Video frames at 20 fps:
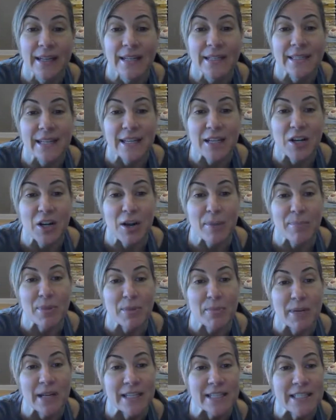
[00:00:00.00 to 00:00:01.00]
Take a couple of
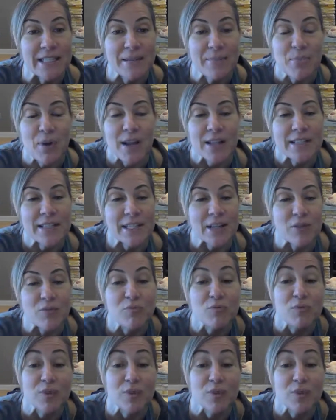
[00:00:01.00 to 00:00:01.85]
nice deep breaths here.